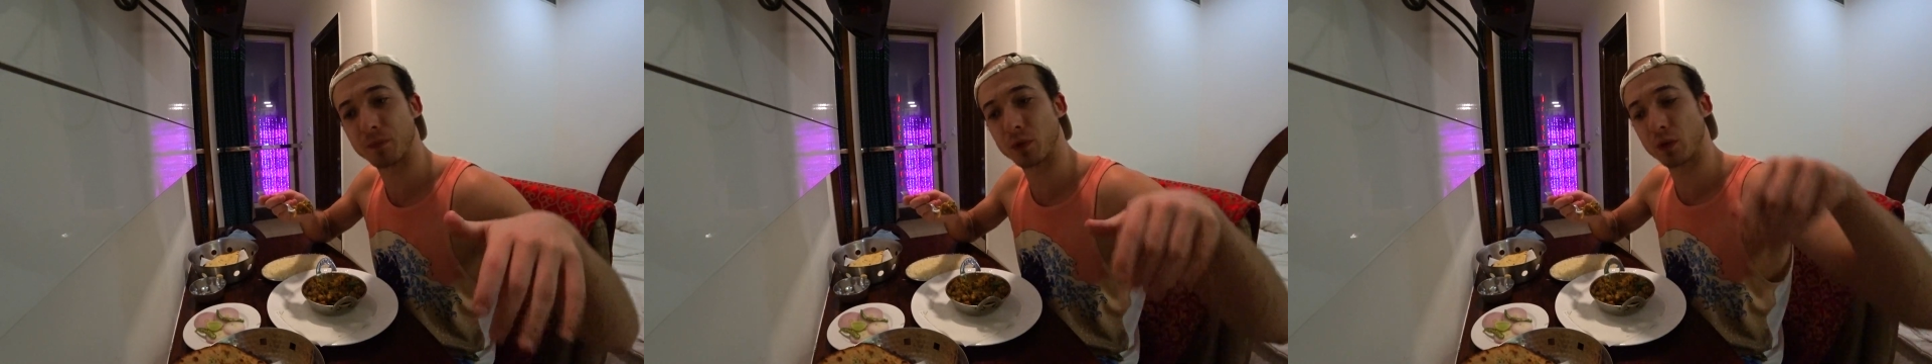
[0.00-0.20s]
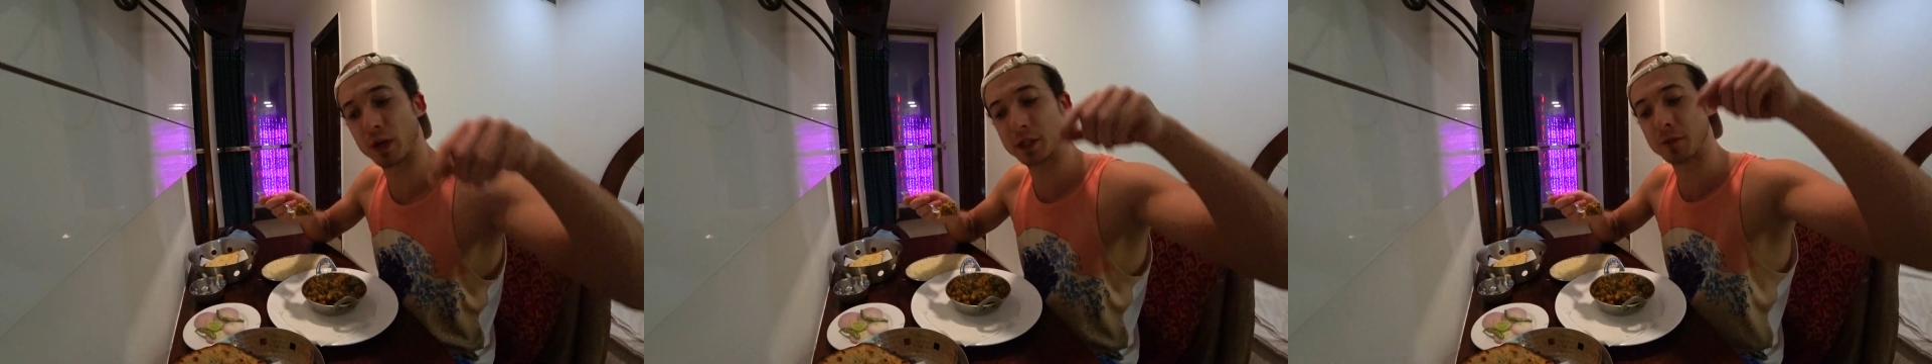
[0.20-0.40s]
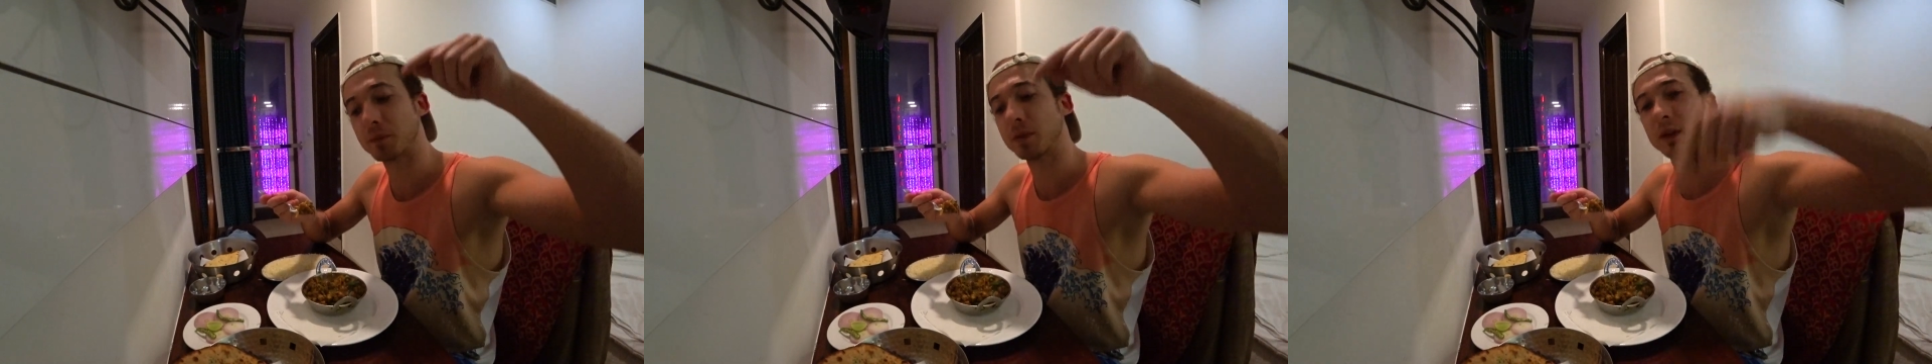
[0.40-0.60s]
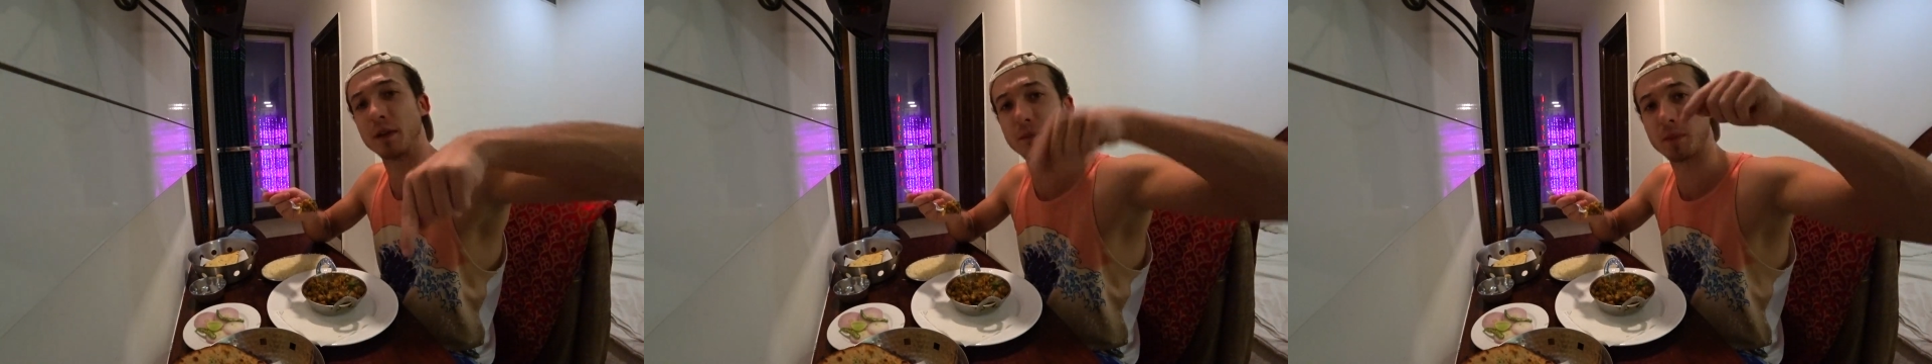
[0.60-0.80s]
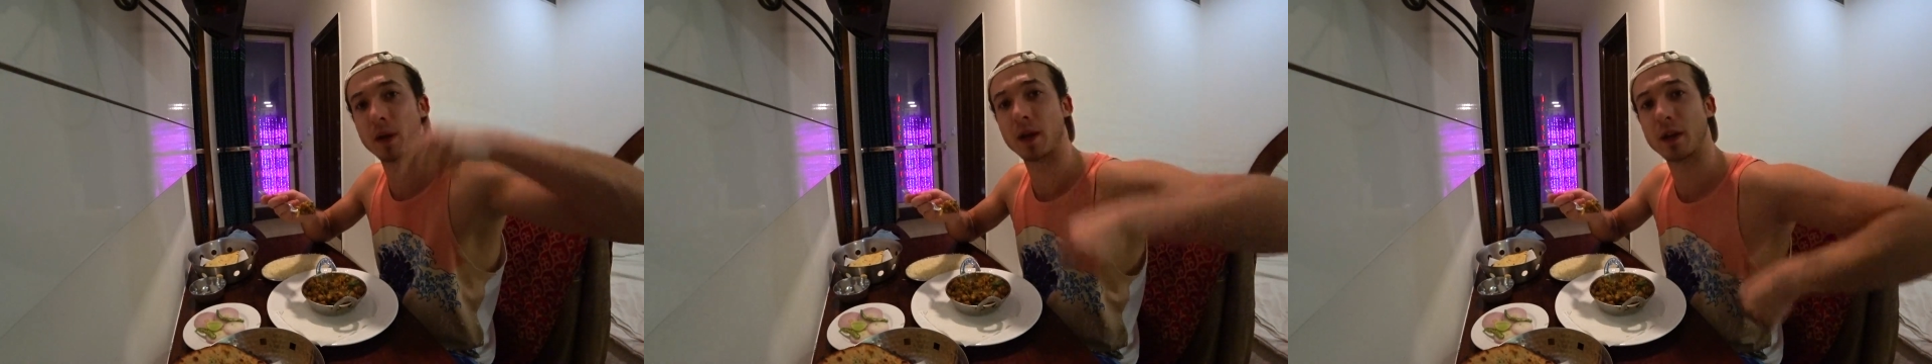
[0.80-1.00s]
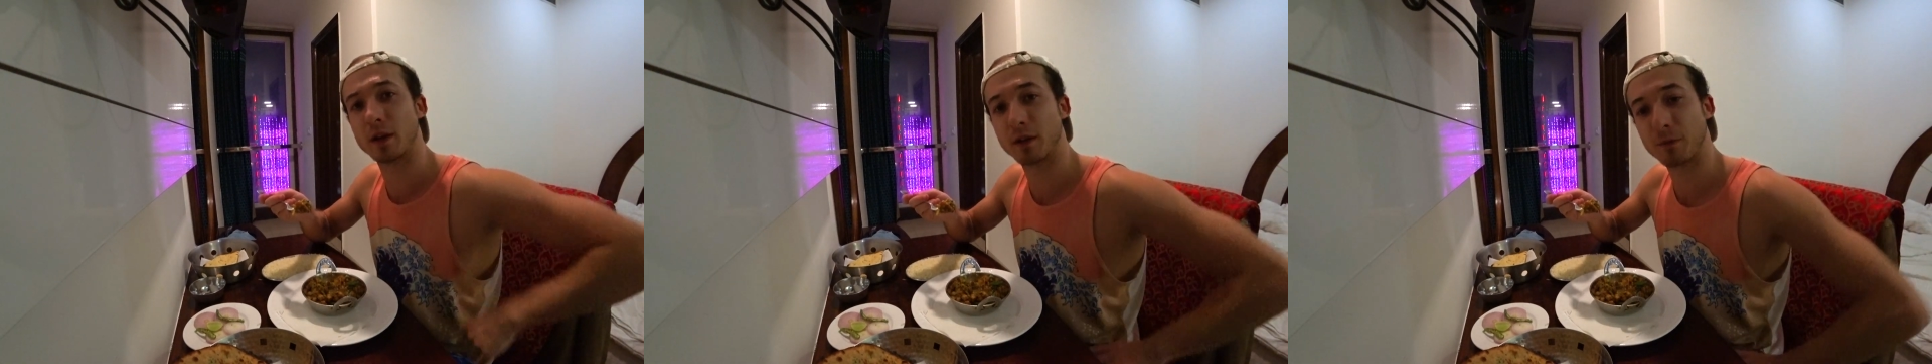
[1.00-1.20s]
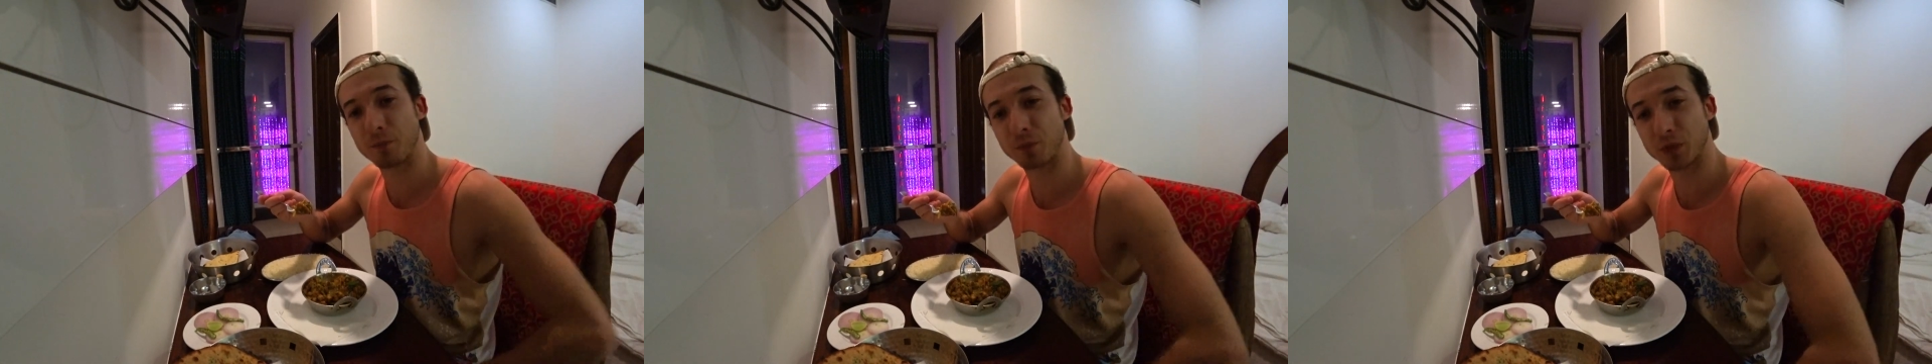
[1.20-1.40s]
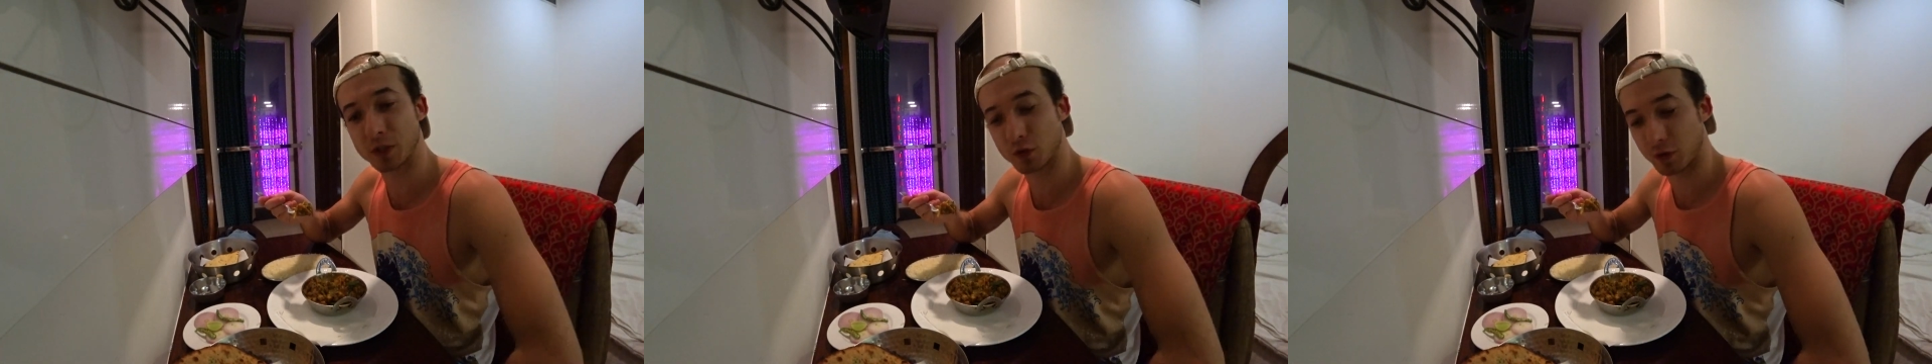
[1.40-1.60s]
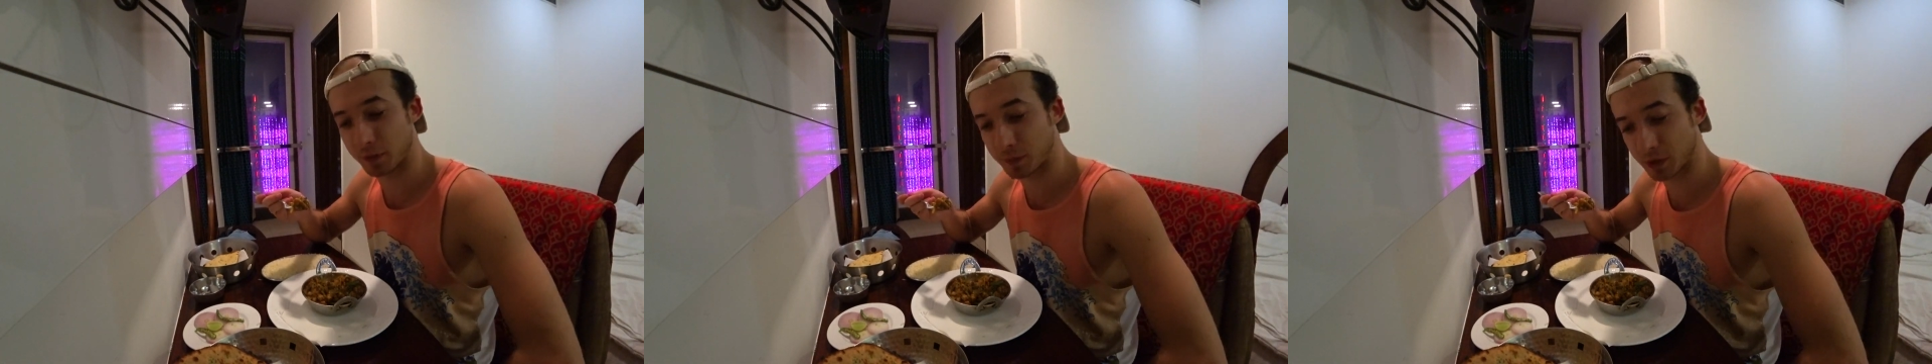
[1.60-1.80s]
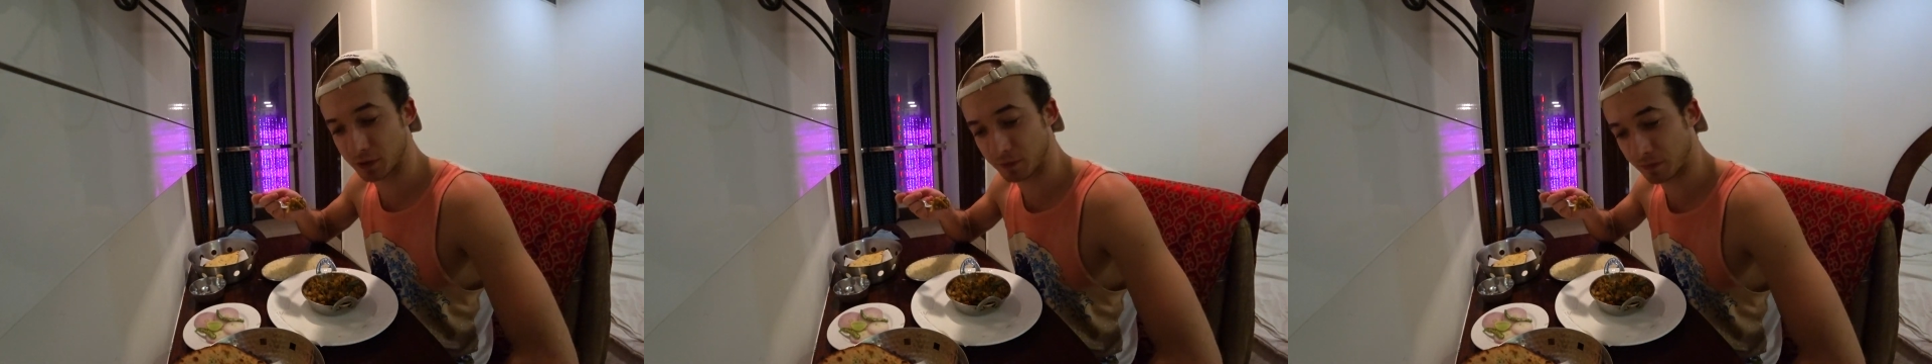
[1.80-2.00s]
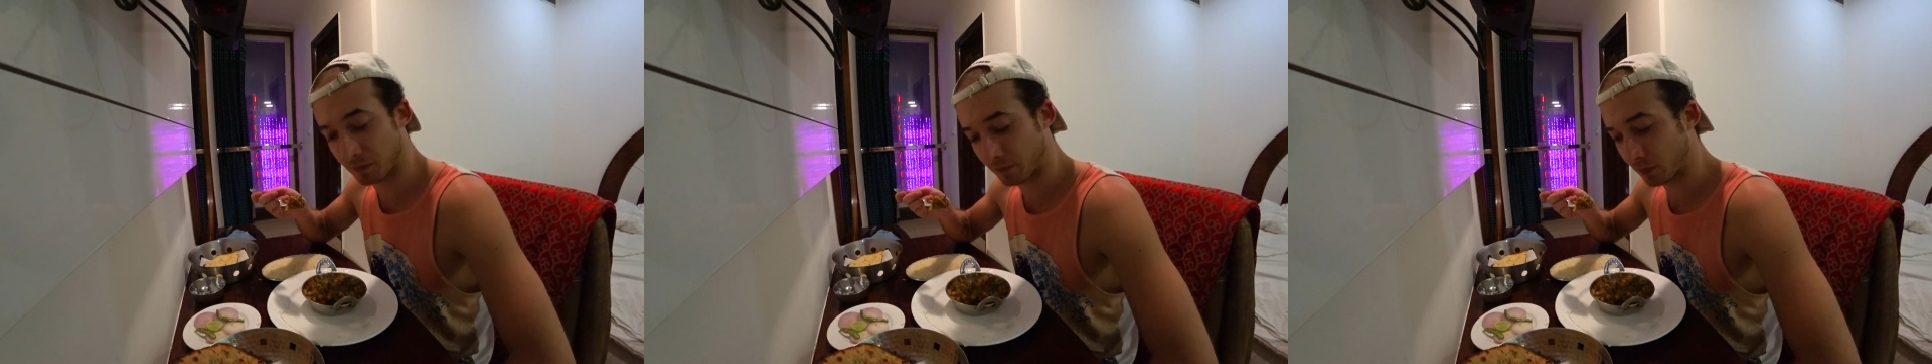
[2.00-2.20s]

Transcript: recipe in my description,